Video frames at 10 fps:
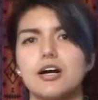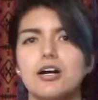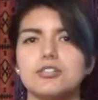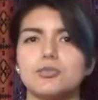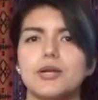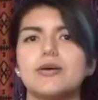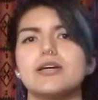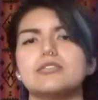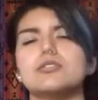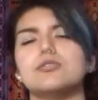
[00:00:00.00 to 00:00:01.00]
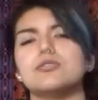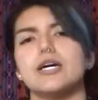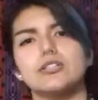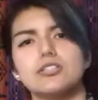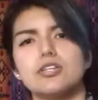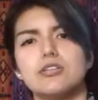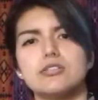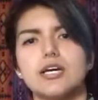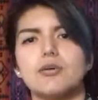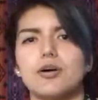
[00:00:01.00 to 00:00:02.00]
Gosh, why do I get so anxious all the
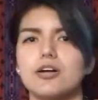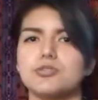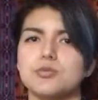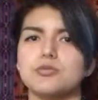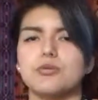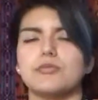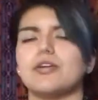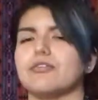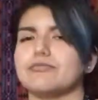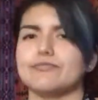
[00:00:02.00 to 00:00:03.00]
time? Gosh, what's wrong? No.